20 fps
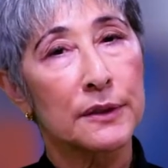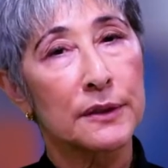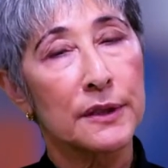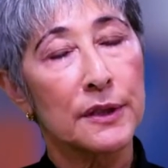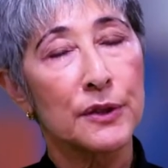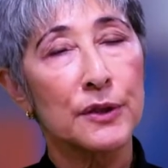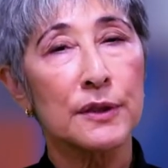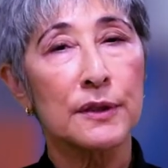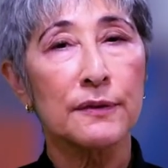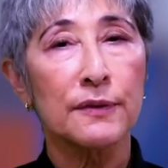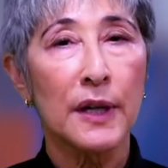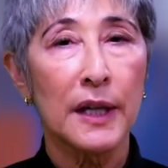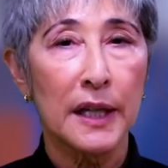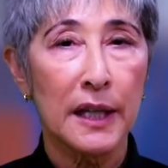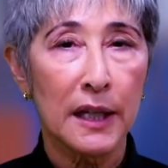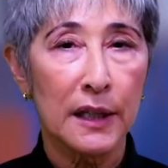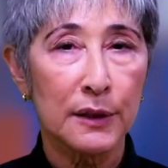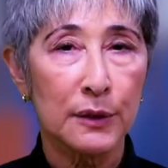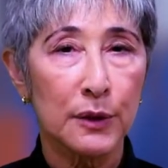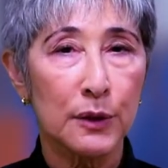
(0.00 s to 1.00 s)
such as
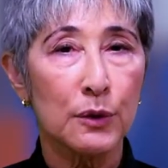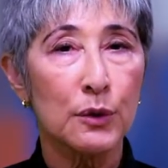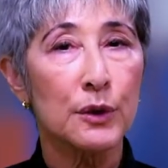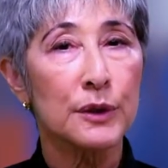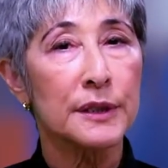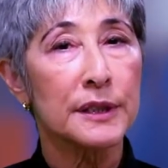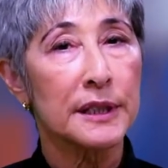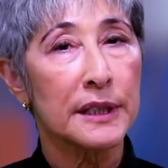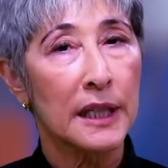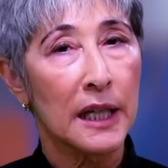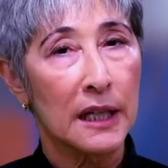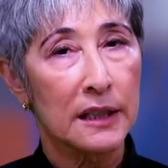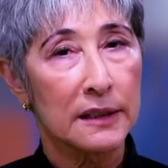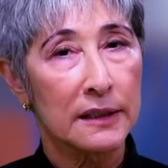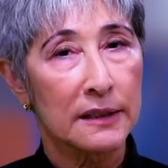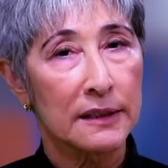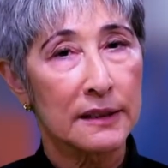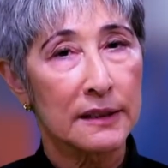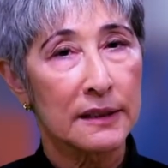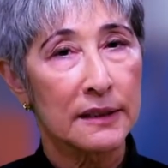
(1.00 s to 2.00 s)
Viagra or
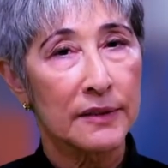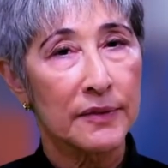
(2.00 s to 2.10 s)
Cialis.